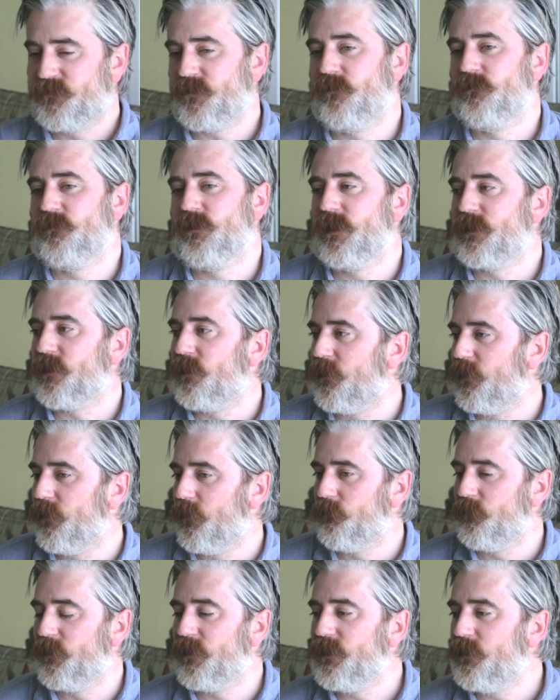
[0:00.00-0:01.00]
So
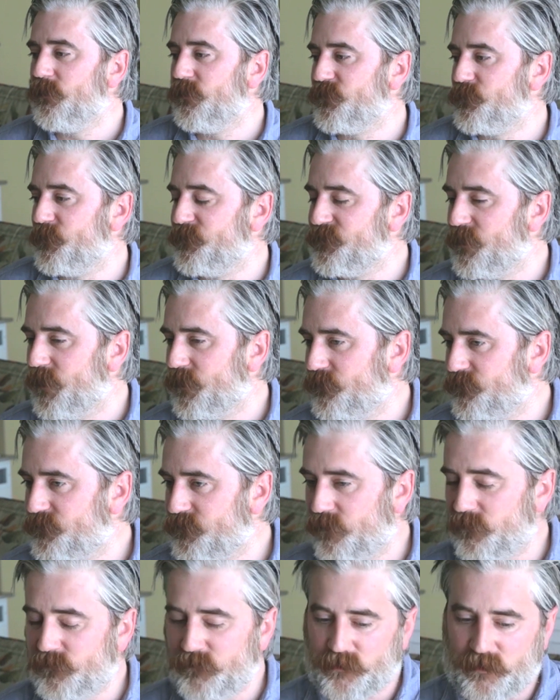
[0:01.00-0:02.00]
when I launched my second
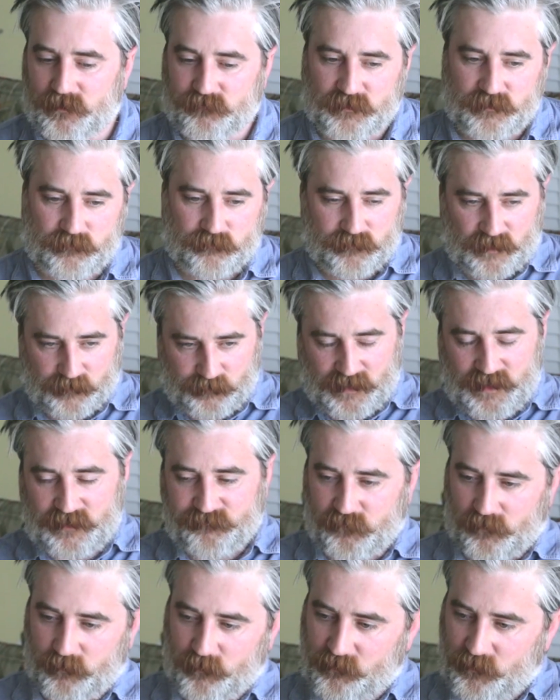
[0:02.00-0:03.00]
historical novel, my
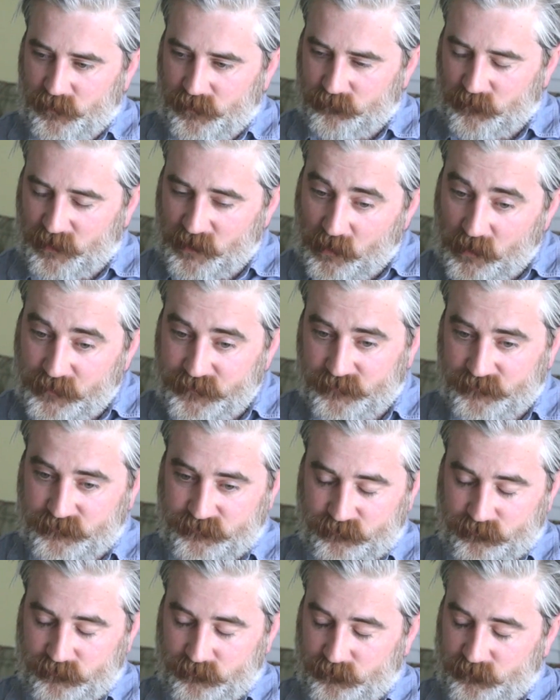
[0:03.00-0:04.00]
platform among my
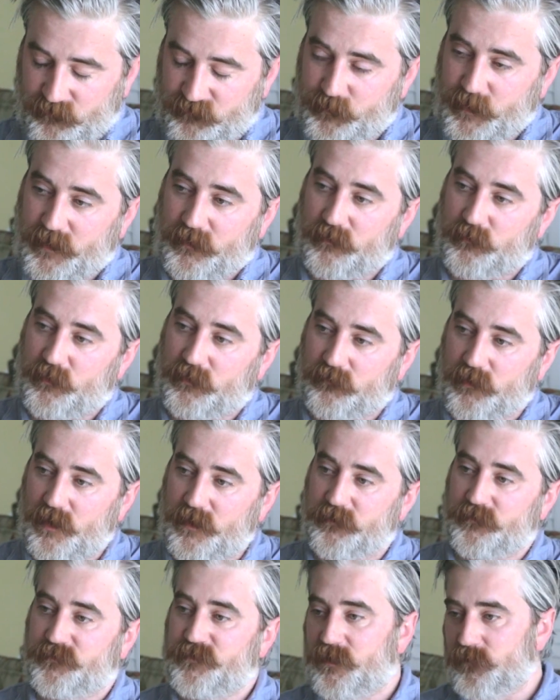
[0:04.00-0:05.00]
audience was bigger among
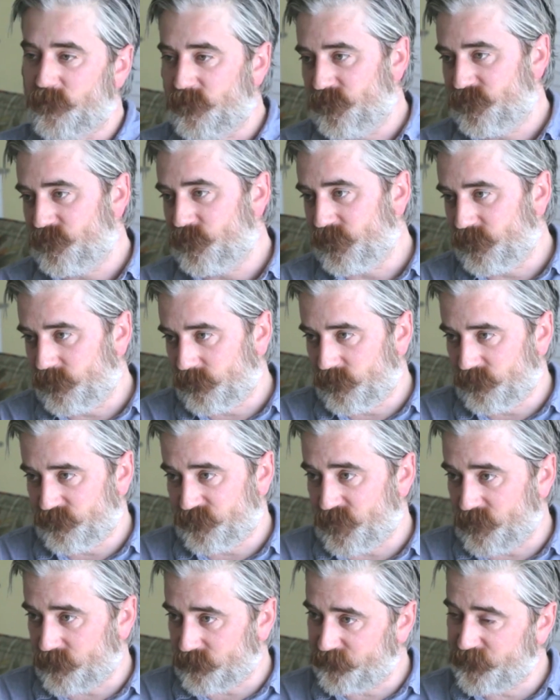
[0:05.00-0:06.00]
writers than it was among
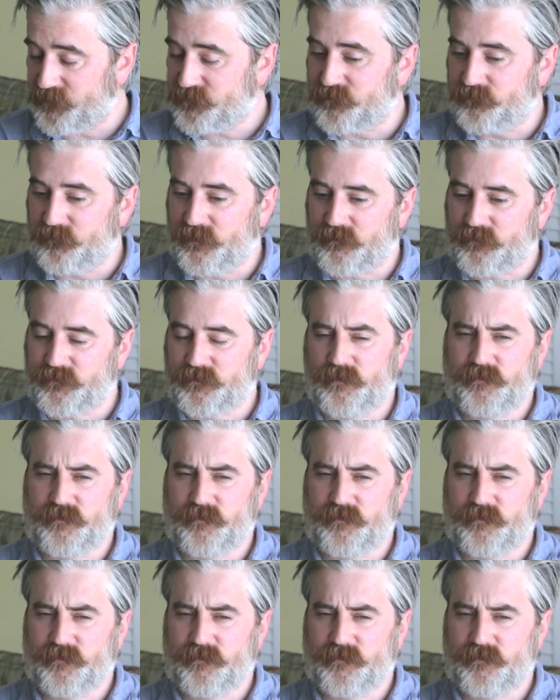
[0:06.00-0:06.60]
historical fiction readers.